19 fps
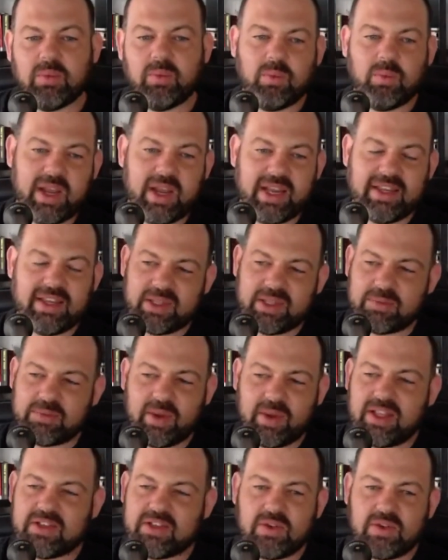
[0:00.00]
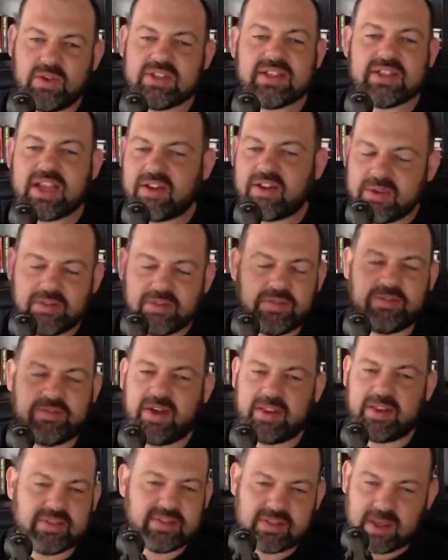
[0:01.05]
The government, as soon as the
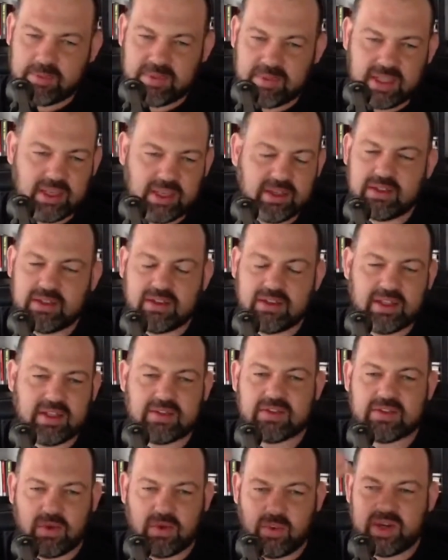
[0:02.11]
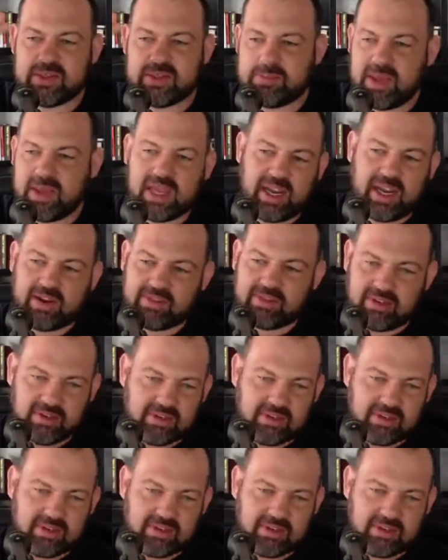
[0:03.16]
government funds something, there's always